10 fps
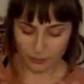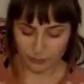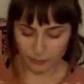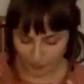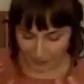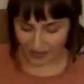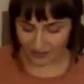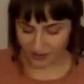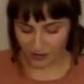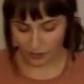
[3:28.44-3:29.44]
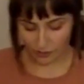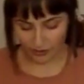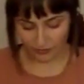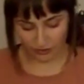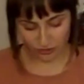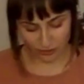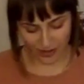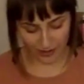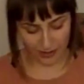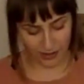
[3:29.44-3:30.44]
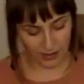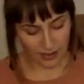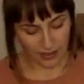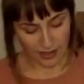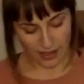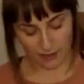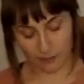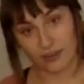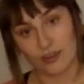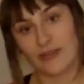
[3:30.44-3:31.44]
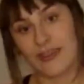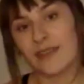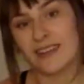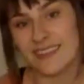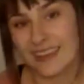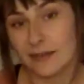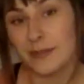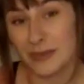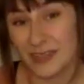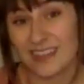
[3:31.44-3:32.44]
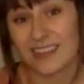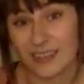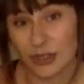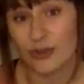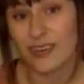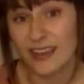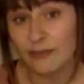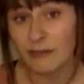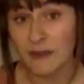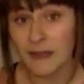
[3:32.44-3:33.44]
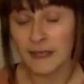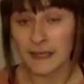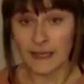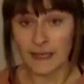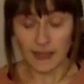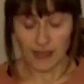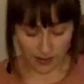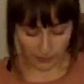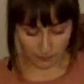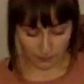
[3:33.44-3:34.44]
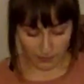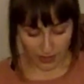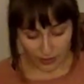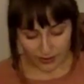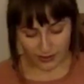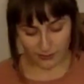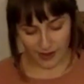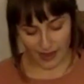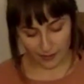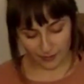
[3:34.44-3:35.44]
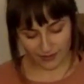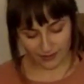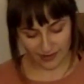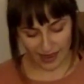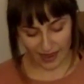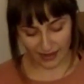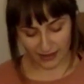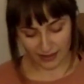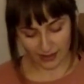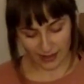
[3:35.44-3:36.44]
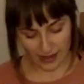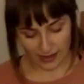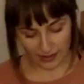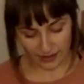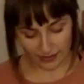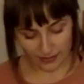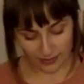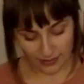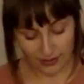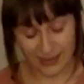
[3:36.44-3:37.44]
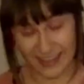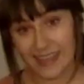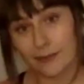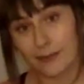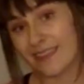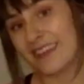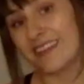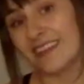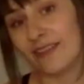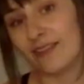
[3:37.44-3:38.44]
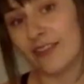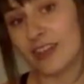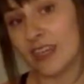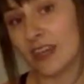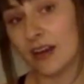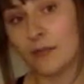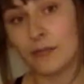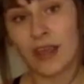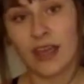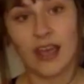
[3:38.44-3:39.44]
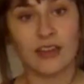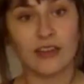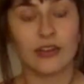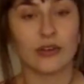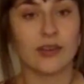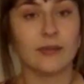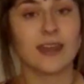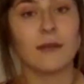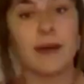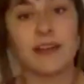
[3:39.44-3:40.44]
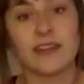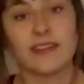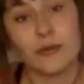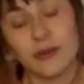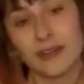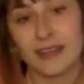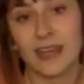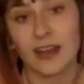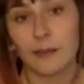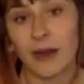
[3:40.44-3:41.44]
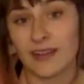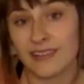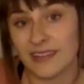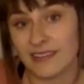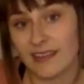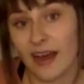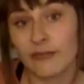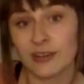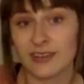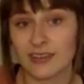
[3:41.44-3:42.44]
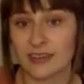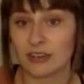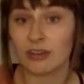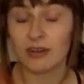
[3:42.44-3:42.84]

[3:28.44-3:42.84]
proprietary owner of the strain. And so for that reason, they can be really exclusive. The other thing about hybrids is that they can't be seed saved every year. And so something at Boundless that we really care about is seed sovereignty and